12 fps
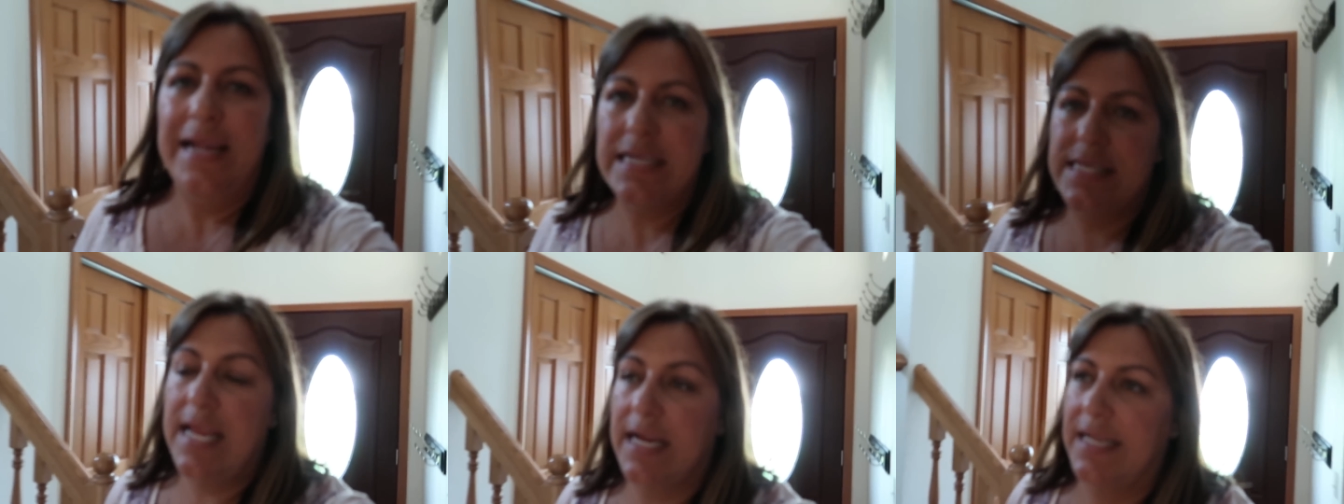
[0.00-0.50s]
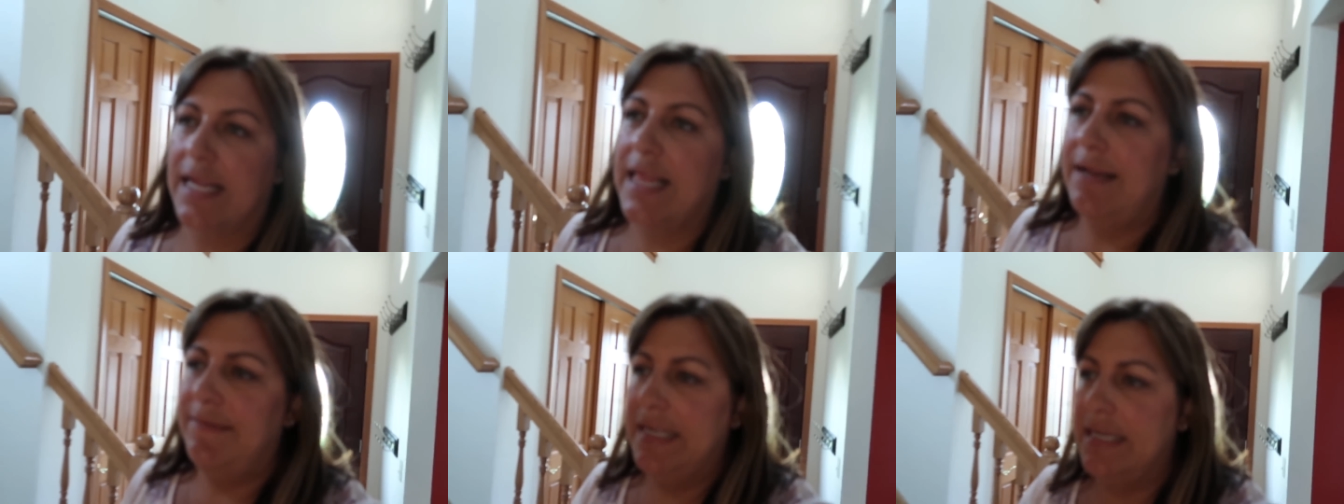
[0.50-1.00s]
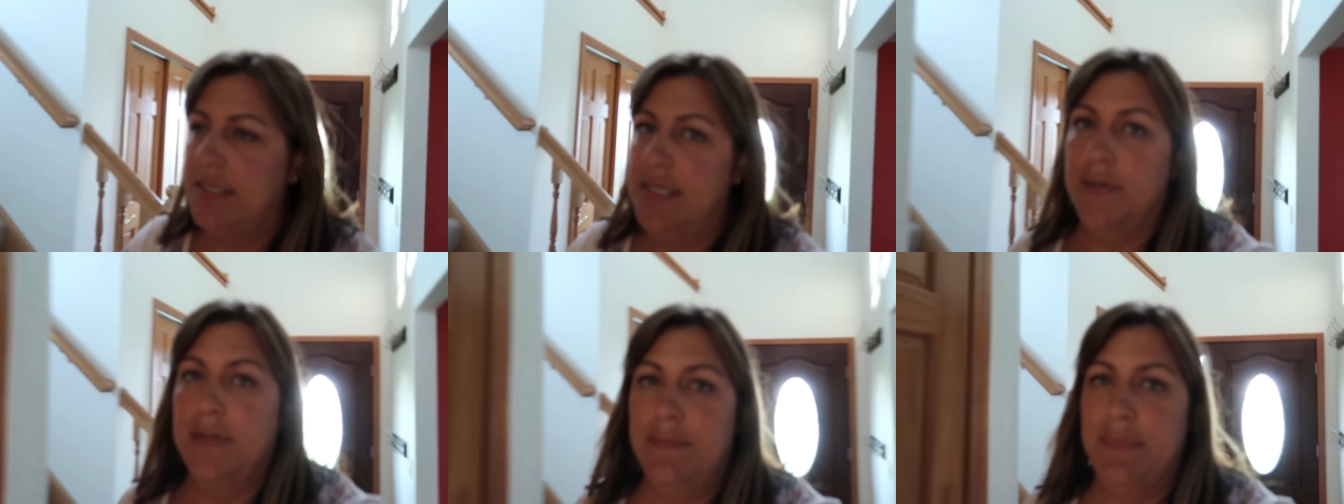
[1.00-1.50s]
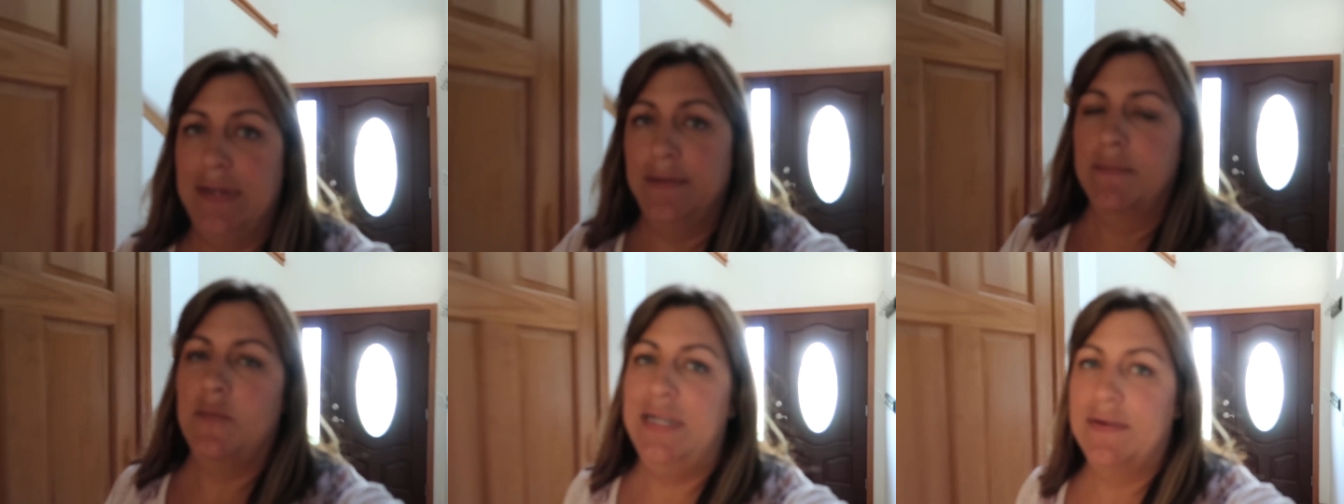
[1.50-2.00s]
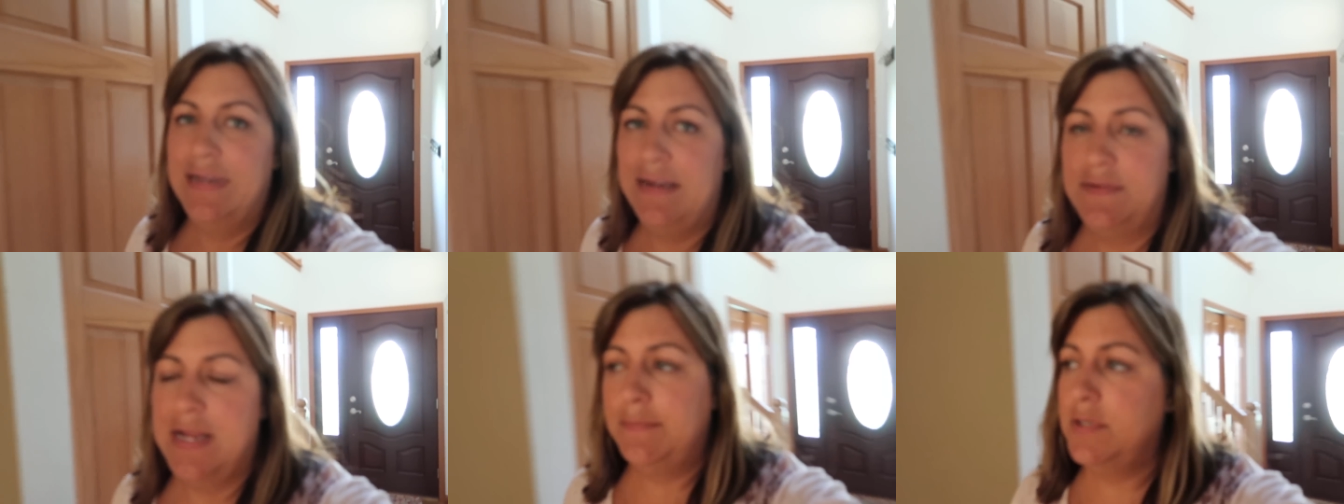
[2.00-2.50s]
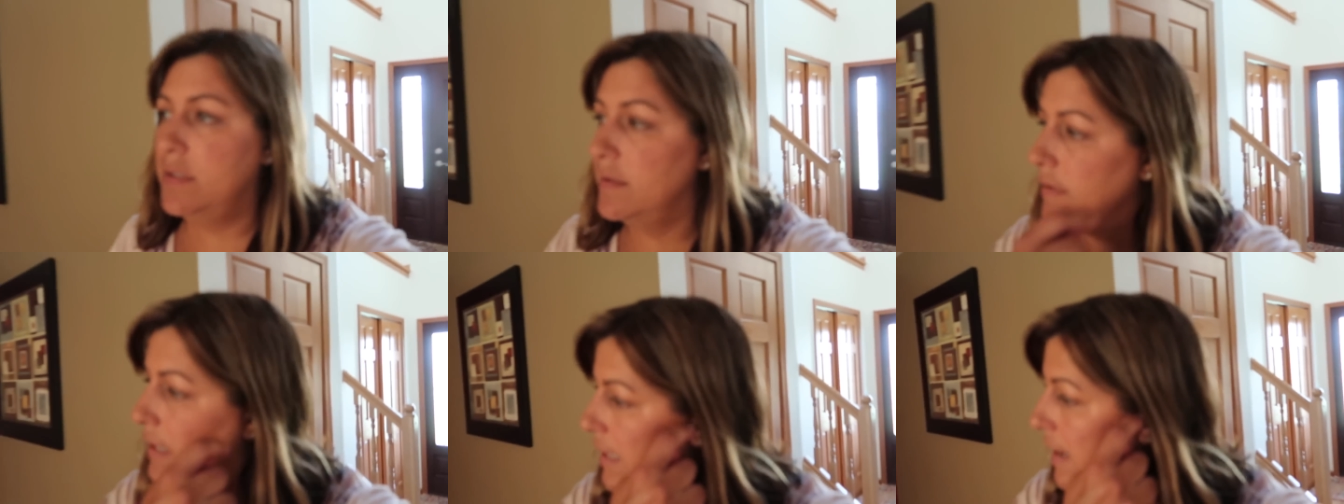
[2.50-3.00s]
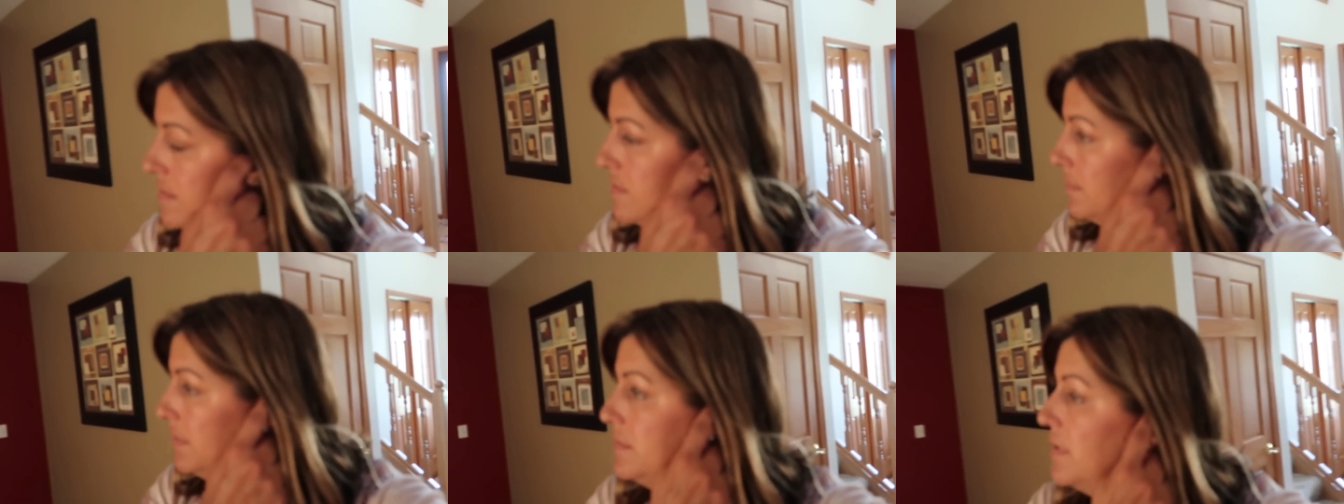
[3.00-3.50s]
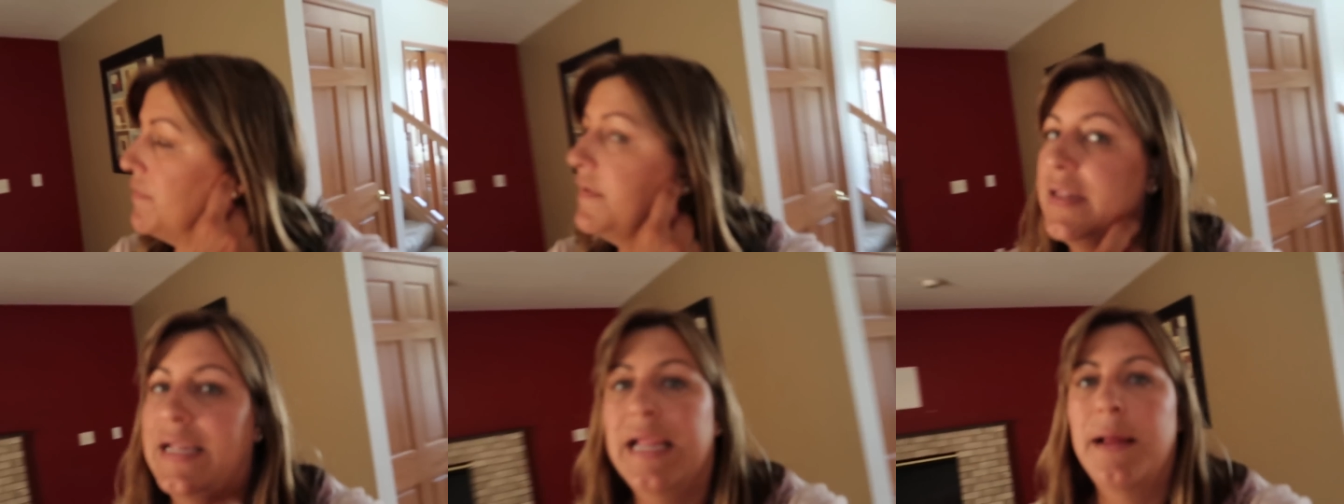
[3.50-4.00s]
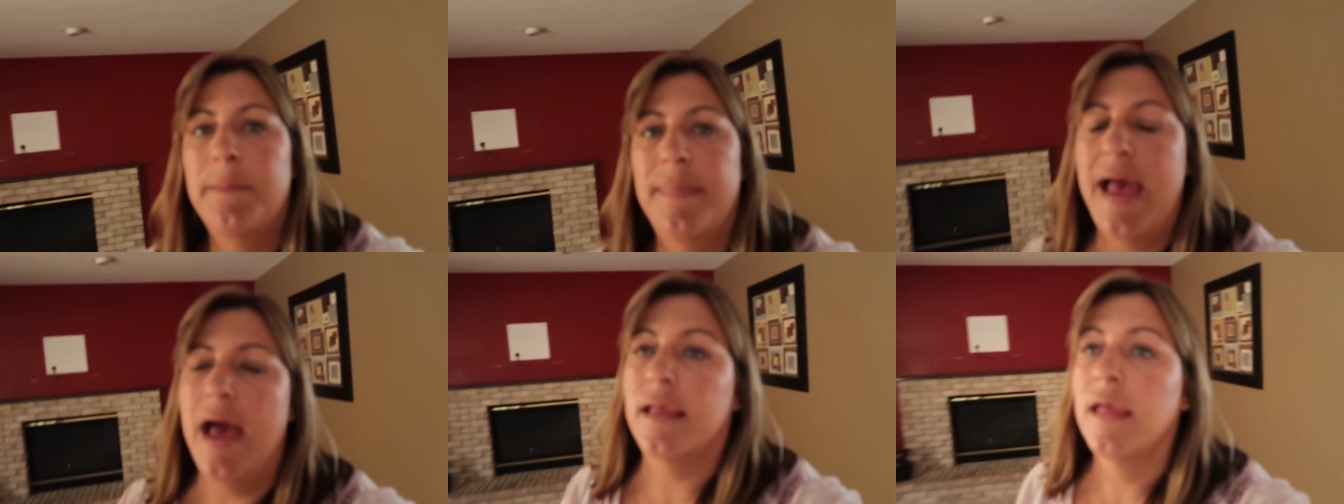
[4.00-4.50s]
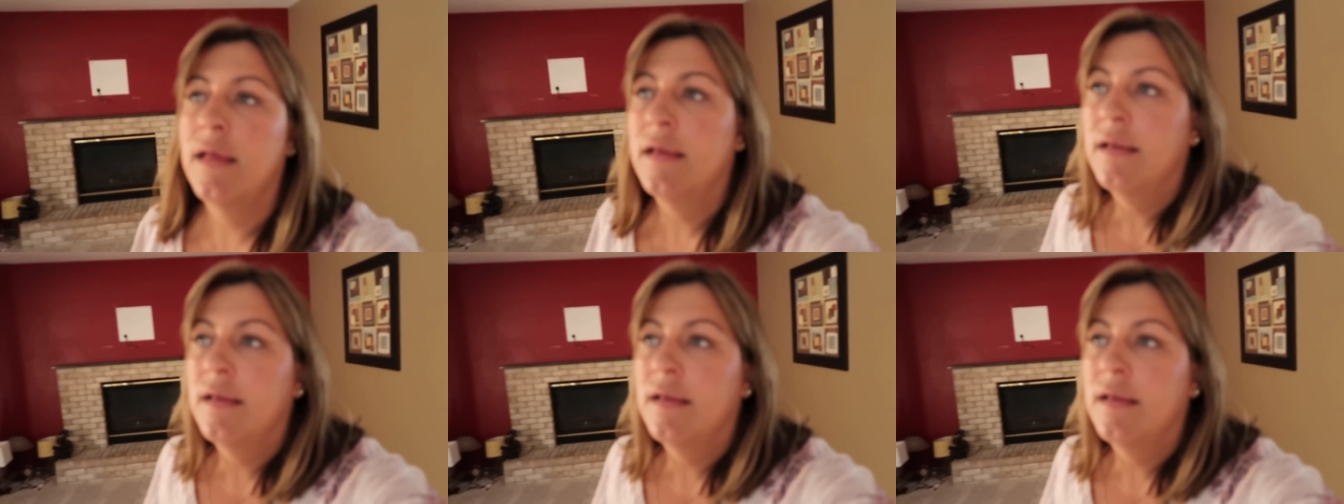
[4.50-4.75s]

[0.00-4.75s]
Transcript: So I guess technically we could do it, but we don't have time to do it right now. So we'll definitely come back.